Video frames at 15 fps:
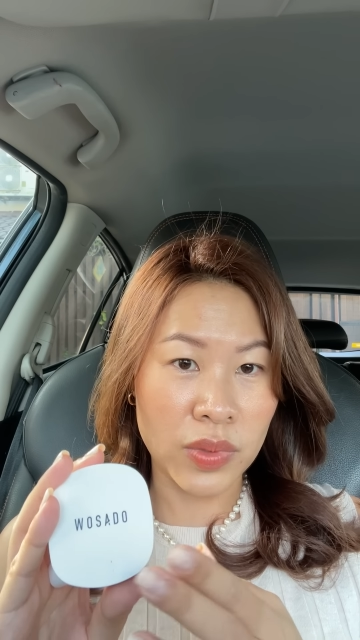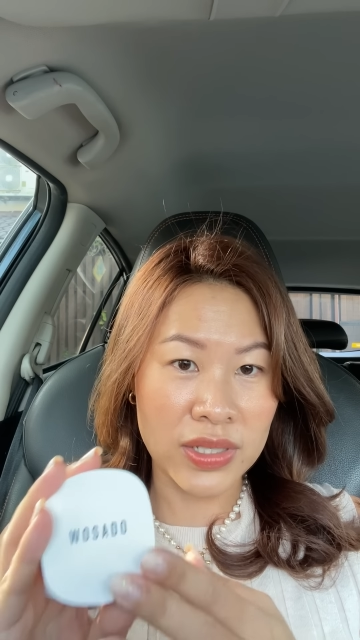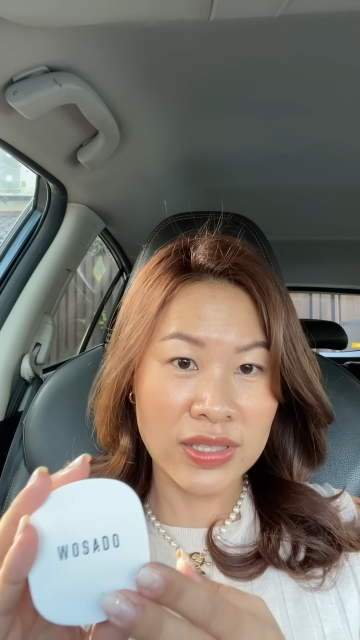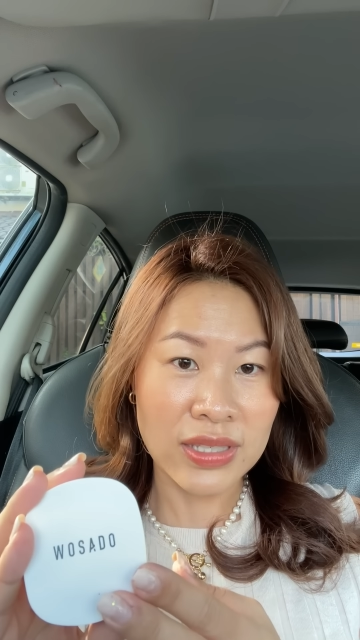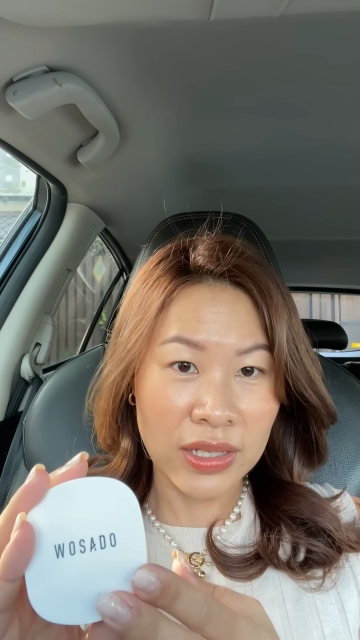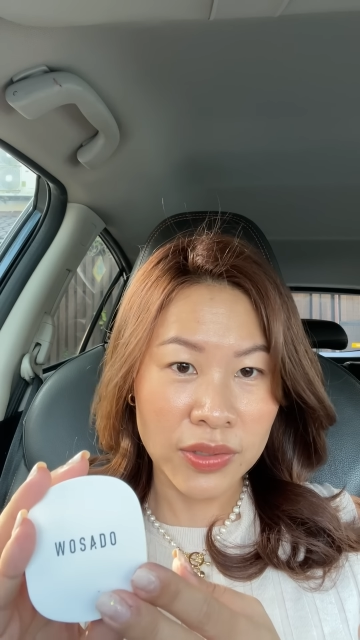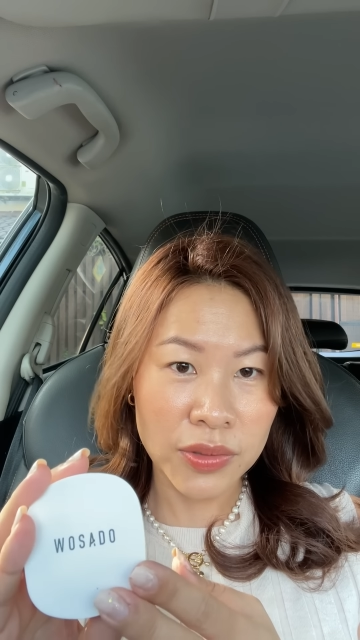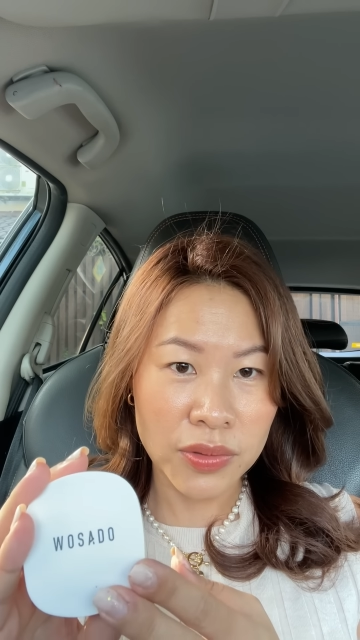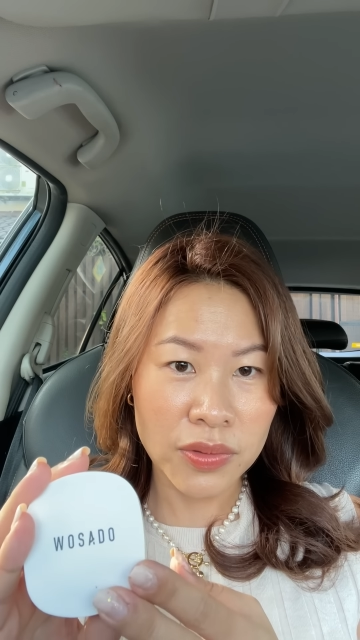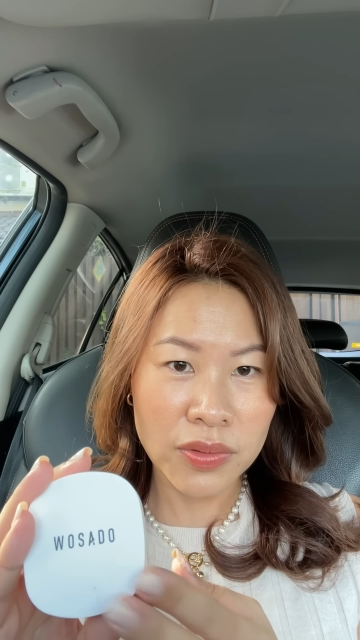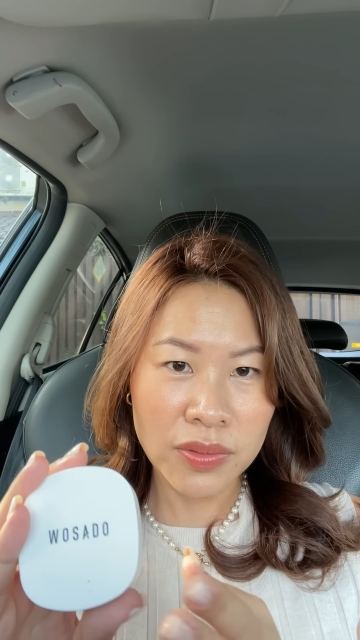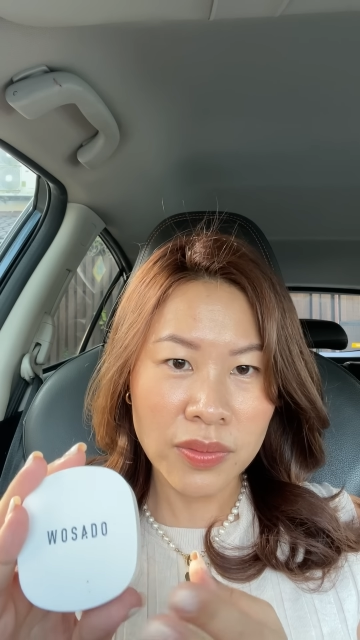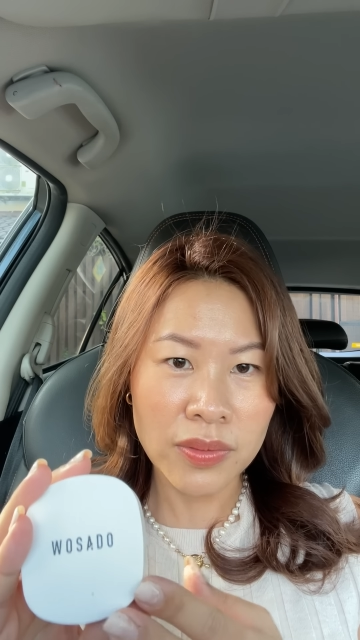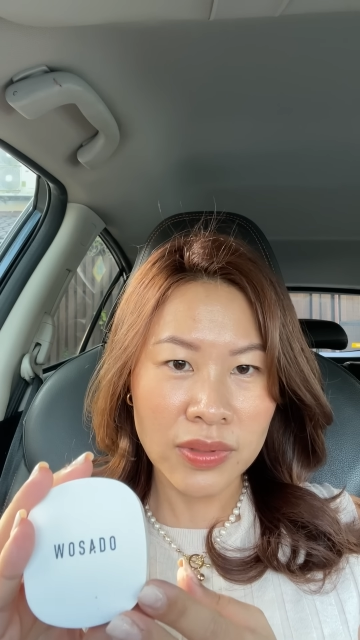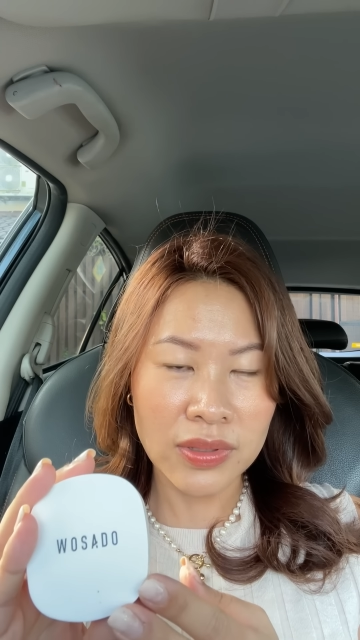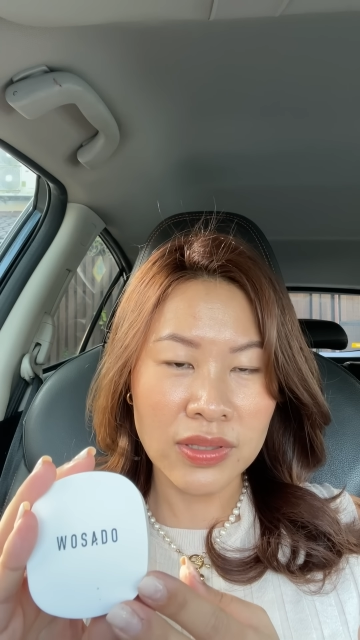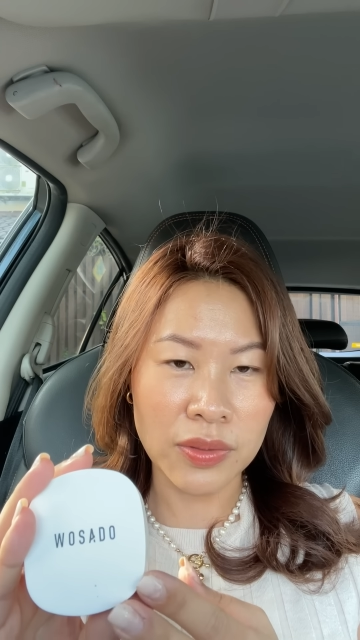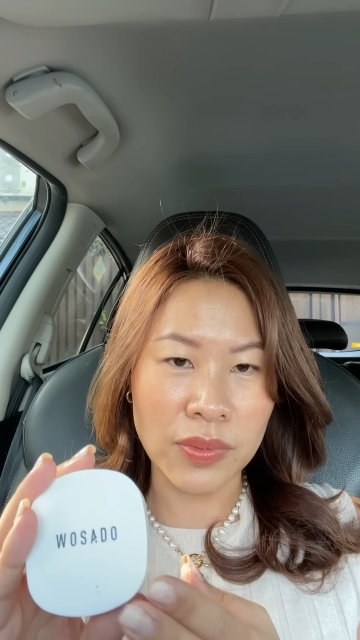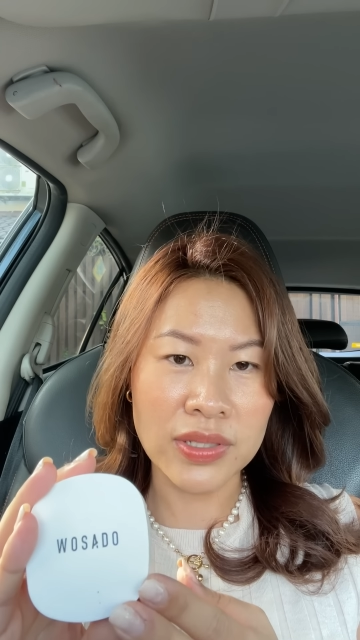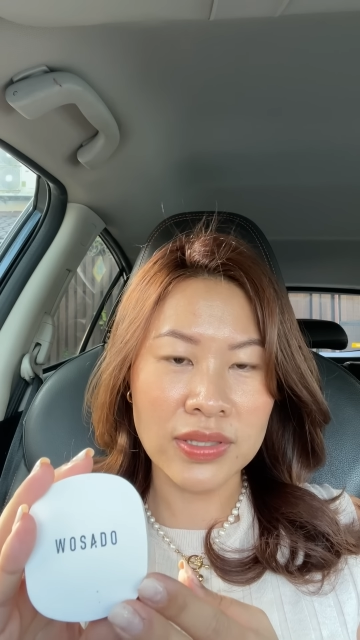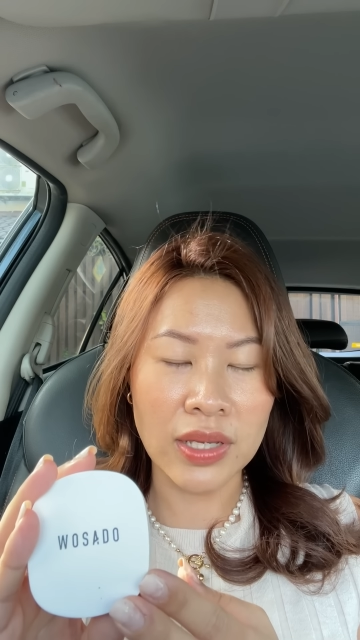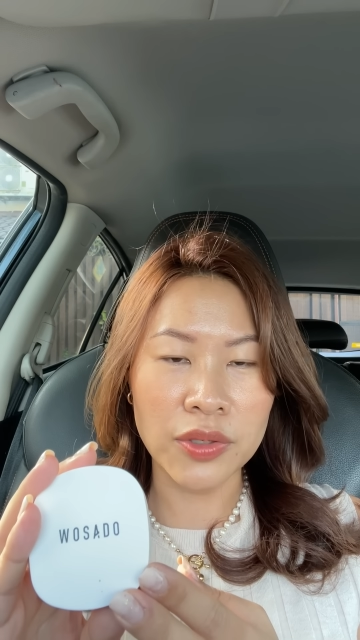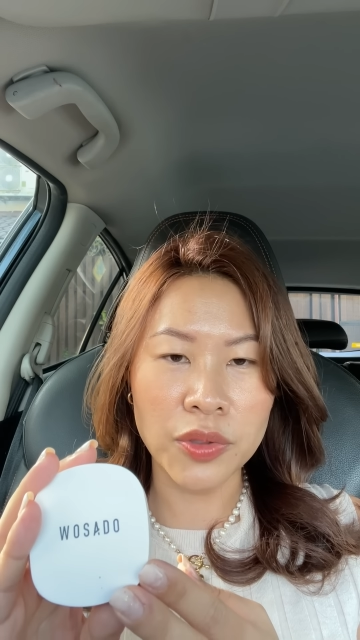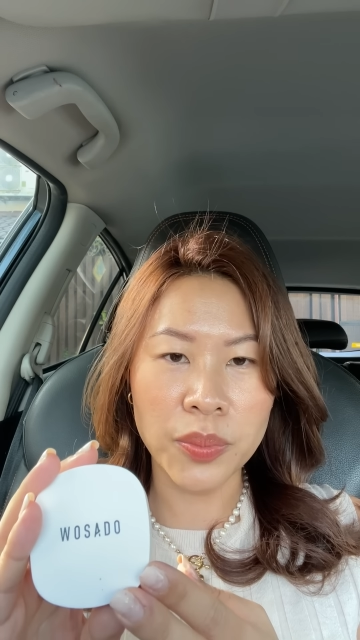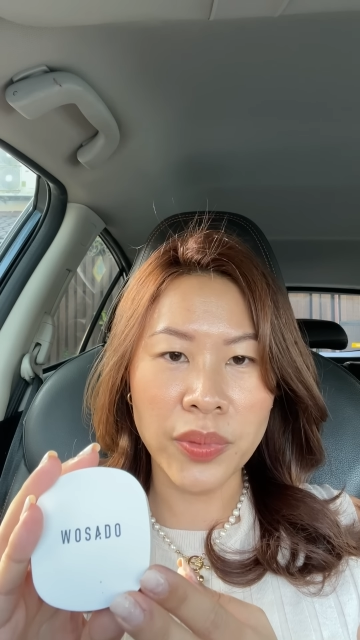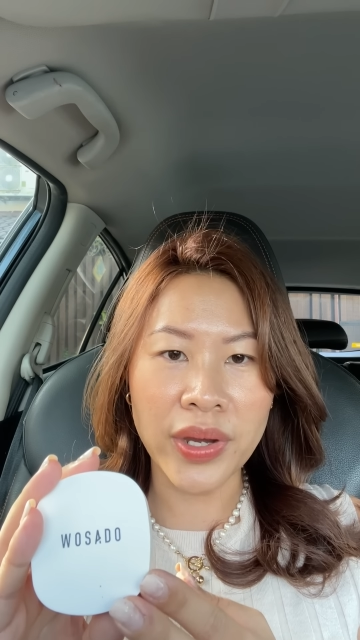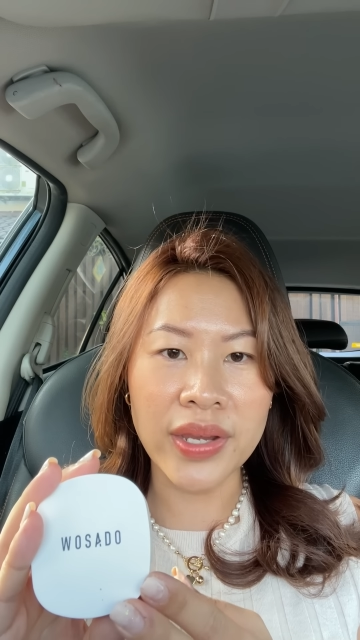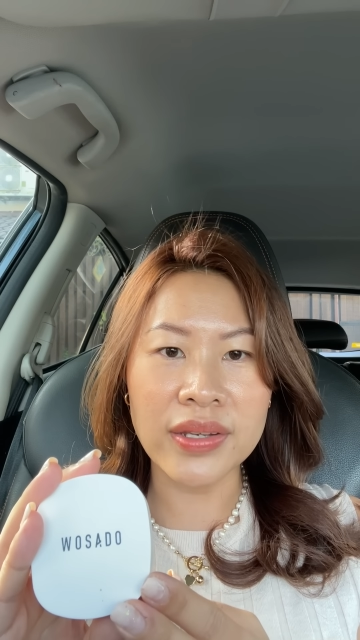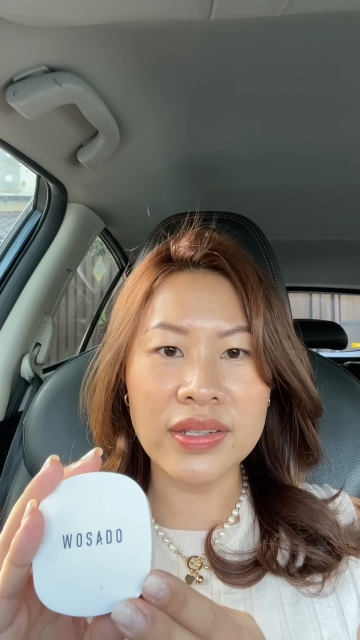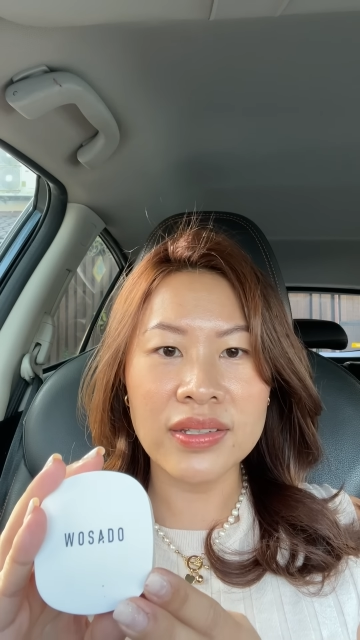Wosado, the Wosado
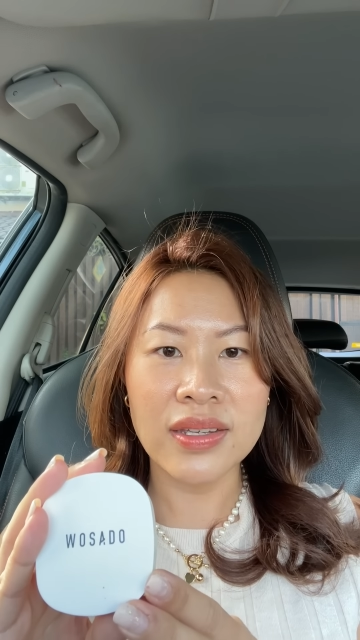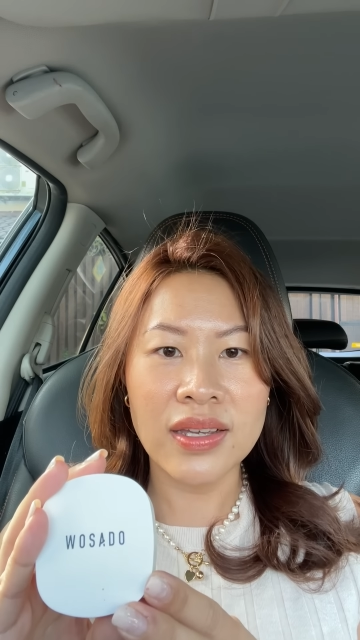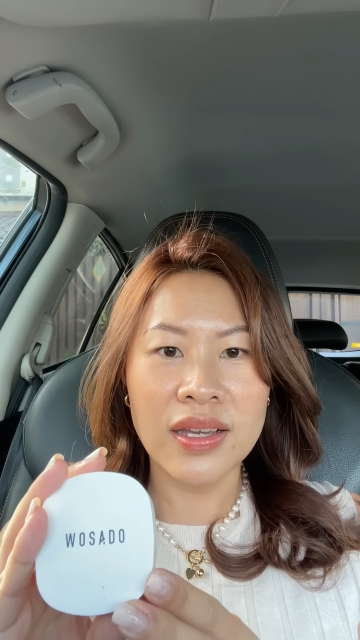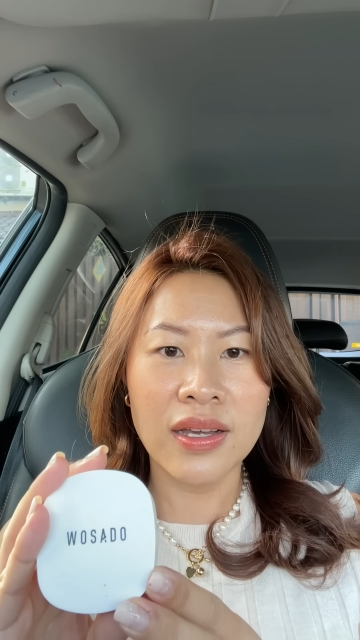brand.